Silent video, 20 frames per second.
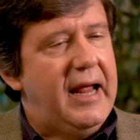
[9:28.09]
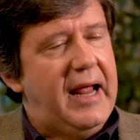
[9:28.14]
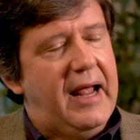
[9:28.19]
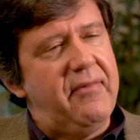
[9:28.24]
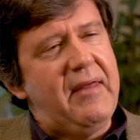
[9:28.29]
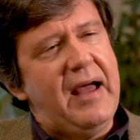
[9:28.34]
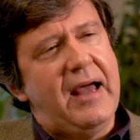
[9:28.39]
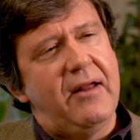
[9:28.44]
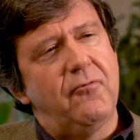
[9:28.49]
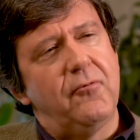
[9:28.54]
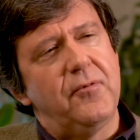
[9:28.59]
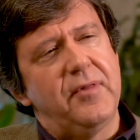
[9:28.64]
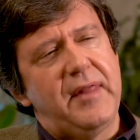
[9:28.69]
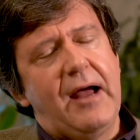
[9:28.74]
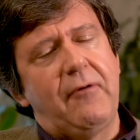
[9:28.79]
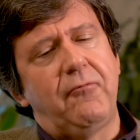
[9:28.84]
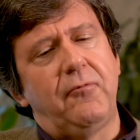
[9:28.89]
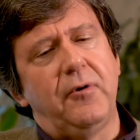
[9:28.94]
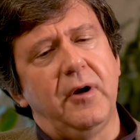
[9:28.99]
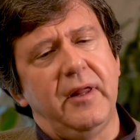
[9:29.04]
And
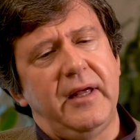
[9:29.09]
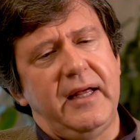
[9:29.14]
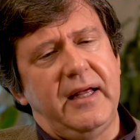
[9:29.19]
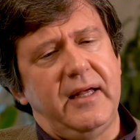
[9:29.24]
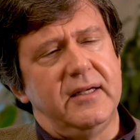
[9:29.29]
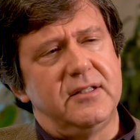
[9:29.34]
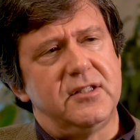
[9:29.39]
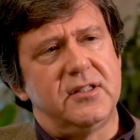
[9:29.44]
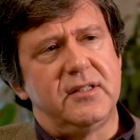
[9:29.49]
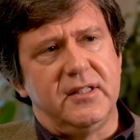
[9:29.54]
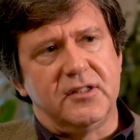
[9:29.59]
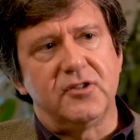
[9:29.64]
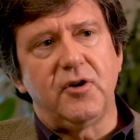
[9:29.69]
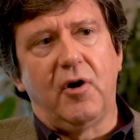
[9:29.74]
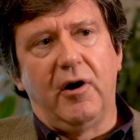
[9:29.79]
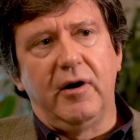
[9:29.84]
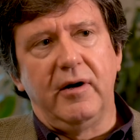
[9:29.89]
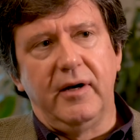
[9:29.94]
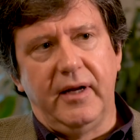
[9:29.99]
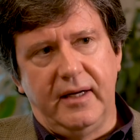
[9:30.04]
that really is
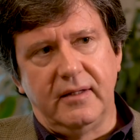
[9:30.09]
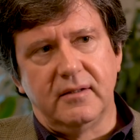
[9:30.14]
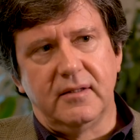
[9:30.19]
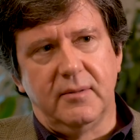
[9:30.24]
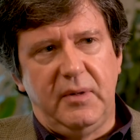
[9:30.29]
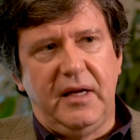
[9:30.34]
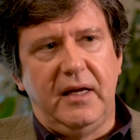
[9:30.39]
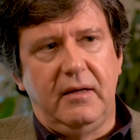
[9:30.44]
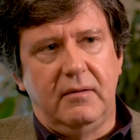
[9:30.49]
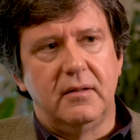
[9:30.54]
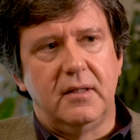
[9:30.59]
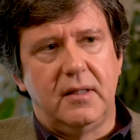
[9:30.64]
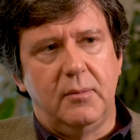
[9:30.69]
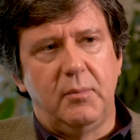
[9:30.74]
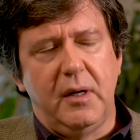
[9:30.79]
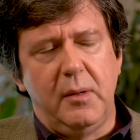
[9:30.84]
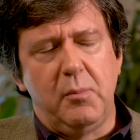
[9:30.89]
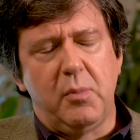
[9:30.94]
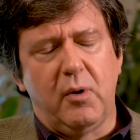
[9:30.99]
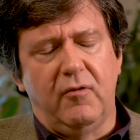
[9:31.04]
disheartening, to be
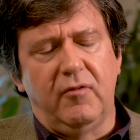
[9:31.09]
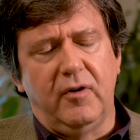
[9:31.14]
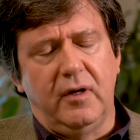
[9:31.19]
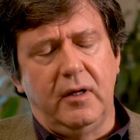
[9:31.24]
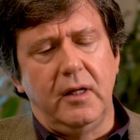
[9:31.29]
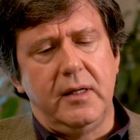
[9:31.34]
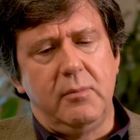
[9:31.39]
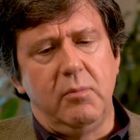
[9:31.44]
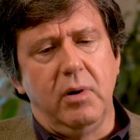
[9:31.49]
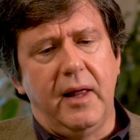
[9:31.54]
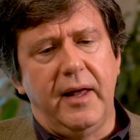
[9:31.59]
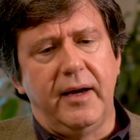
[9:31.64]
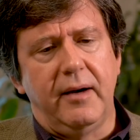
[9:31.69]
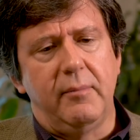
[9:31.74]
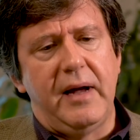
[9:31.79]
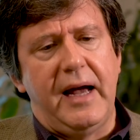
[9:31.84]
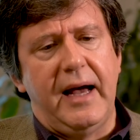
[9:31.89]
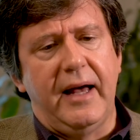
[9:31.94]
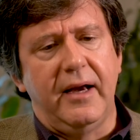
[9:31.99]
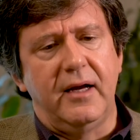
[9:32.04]
perfectly blunt
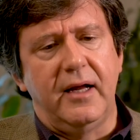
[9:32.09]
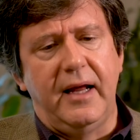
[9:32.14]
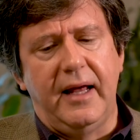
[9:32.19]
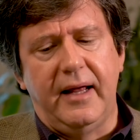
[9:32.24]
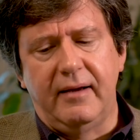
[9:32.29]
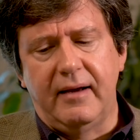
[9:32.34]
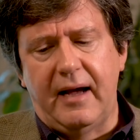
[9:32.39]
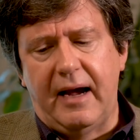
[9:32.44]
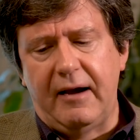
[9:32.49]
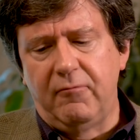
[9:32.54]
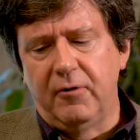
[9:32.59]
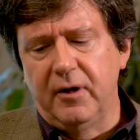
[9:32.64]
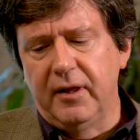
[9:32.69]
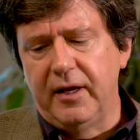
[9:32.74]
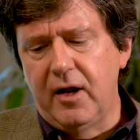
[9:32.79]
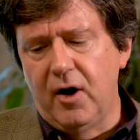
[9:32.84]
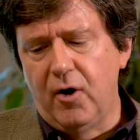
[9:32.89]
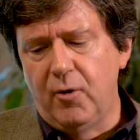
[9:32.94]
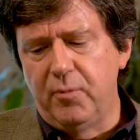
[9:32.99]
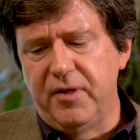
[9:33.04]
about it, and I
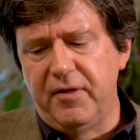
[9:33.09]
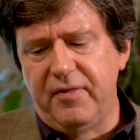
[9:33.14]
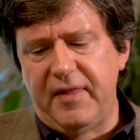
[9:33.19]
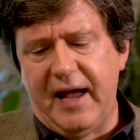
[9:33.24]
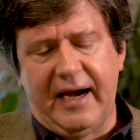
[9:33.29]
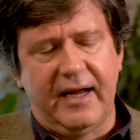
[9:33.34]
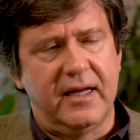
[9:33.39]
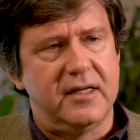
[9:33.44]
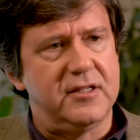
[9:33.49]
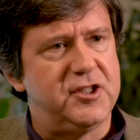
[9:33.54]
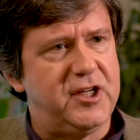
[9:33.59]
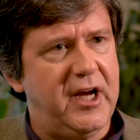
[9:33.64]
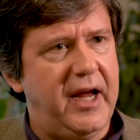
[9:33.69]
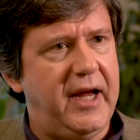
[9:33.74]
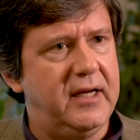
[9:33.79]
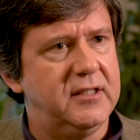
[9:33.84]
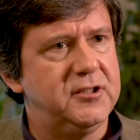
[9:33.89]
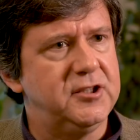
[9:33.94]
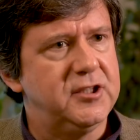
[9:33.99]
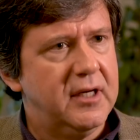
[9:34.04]
really hope that can
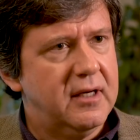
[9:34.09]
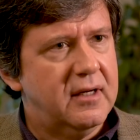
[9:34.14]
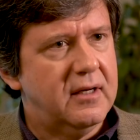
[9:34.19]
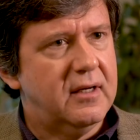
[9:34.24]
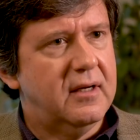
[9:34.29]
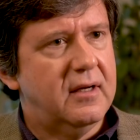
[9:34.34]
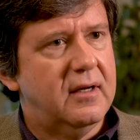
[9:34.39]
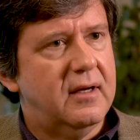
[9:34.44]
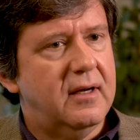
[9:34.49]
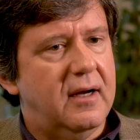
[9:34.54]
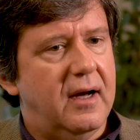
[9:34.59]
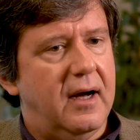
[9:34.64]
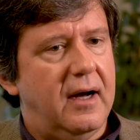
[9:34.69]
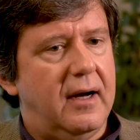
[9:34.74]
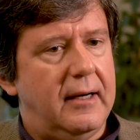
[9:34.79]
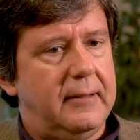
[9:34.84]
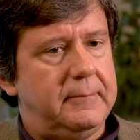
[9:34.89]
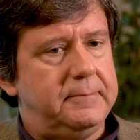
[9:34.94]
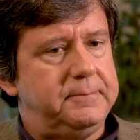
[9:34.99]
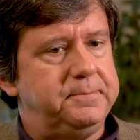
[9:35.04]
change.
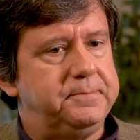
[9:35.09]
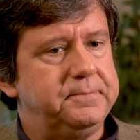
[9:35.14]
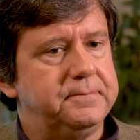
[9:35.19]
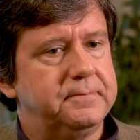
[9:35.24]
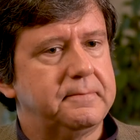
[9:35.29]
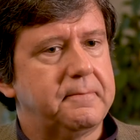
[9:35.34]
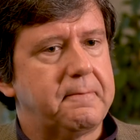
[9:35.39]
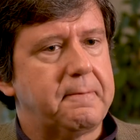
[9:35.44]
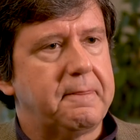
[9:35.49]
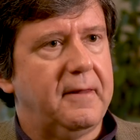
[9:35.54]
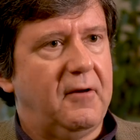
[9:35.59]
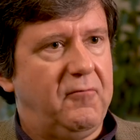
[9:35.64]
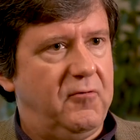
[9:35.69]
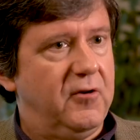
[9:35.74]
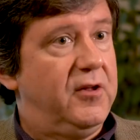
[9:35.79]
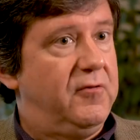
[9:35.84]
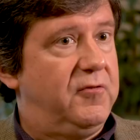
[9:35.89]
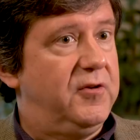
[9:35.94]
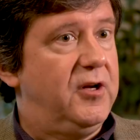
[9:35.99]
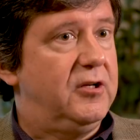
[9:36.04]

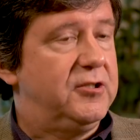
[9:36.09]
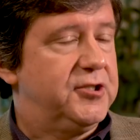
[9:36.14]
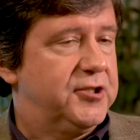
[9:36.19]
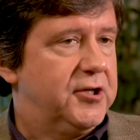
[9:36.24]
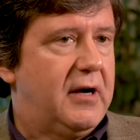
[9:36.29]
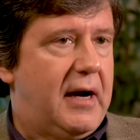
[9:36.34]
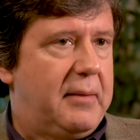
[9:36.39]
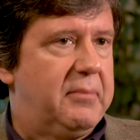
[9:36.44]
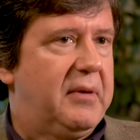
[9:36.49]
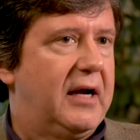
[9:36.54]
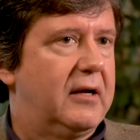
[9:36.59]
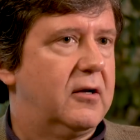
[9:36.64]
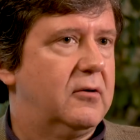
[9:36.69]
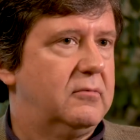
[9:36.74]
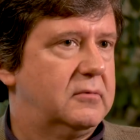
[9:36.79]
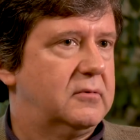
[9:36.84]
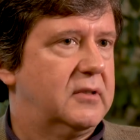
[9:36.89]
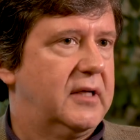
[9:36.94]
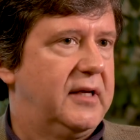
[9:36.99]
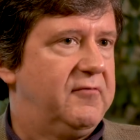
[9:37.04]
For the future, I'm not
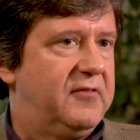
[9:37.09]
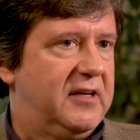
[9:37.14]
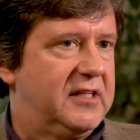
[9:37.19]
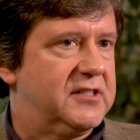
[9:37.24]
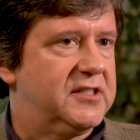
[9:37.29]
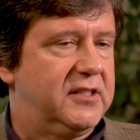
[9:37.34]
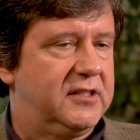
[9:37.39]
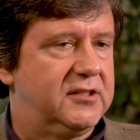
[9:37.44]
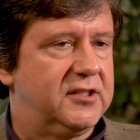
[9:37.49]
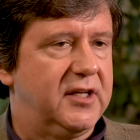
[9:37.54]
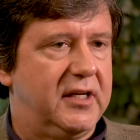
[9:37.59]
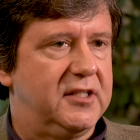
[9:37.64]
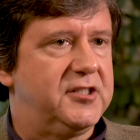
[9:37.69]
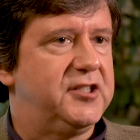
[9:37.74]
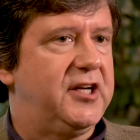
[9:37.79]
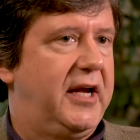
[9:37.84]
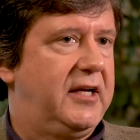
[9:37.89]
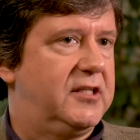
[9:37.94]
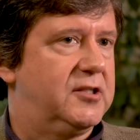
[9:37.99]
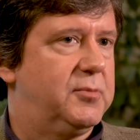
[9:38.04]
convinced it's going
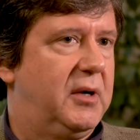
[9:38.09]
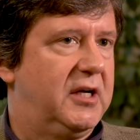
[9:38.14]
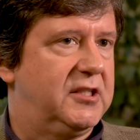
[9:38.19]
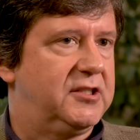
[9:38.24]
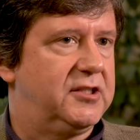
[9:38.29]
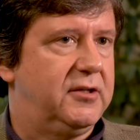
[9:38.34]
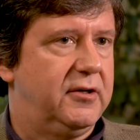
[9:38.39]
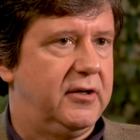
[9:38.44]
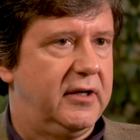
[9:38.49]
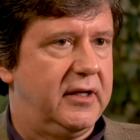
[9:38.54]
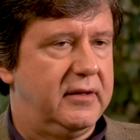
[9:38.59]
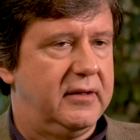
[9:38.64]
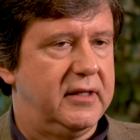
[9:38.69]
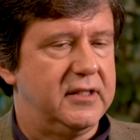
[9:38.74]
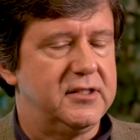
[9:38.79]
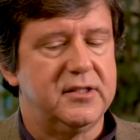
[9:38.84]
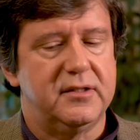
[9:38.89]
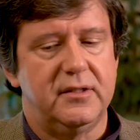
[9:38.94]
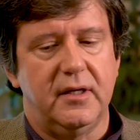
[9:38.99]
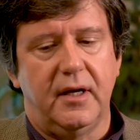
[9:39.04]
to change much during
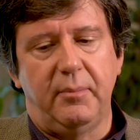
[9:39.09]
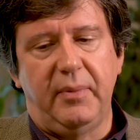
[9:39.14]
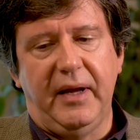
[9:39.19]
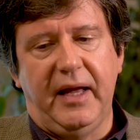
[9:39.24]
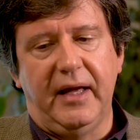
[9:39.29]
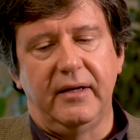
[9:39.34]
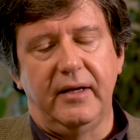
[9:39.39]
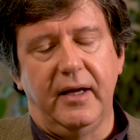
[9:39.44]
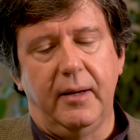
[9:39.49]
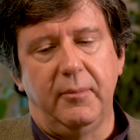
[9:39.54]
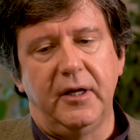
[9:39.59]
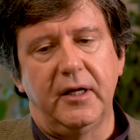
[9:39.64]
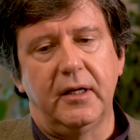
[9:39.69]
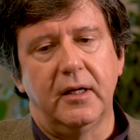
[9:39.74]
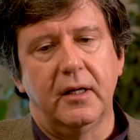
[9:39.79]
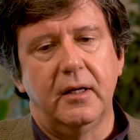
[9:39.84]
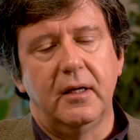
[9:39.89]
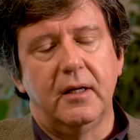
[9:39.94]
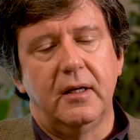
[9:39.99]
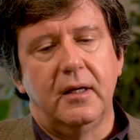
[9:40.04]
this
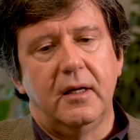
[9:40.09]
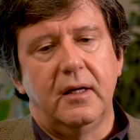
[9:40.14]
pandemic.